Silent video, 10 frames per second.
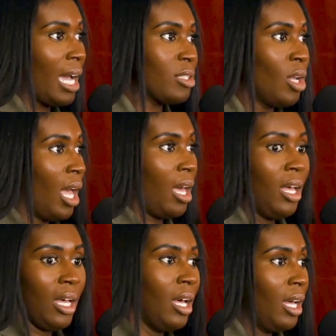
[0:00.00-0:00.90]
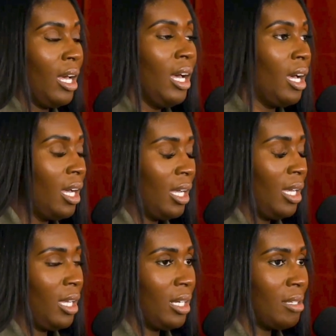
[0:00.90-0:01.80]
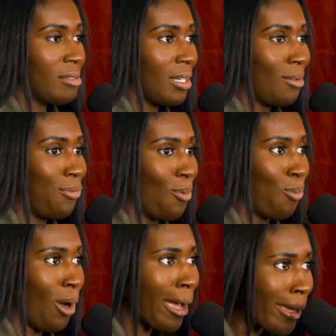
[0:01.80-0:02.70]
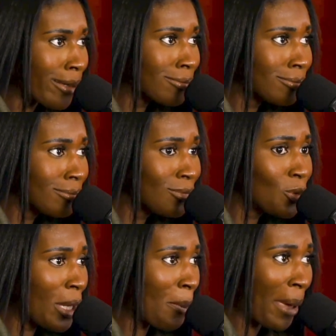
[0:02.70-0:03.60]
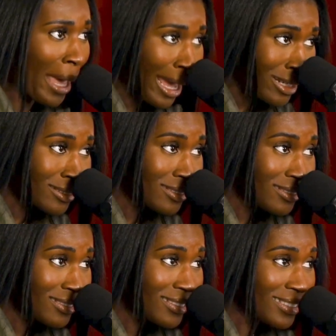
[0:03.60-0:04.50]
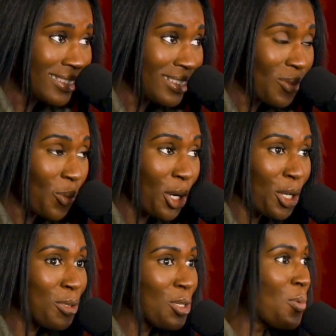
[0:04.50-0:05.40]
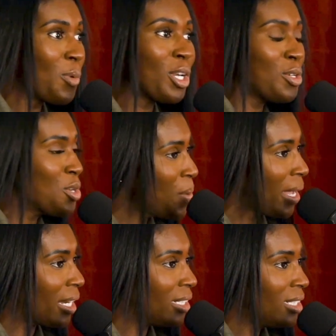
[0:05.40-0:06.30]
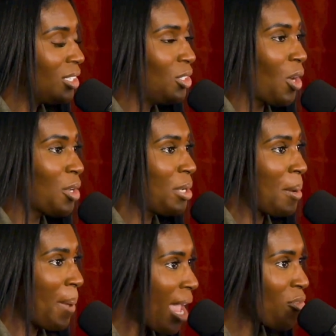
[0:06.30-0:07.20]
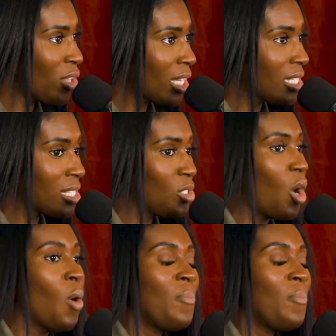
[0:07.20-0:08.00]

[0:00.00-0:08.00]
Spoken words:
I gotta do, and it's like, for what? You getting paid? What are you doing? What are you doing? Are you getting paid for this?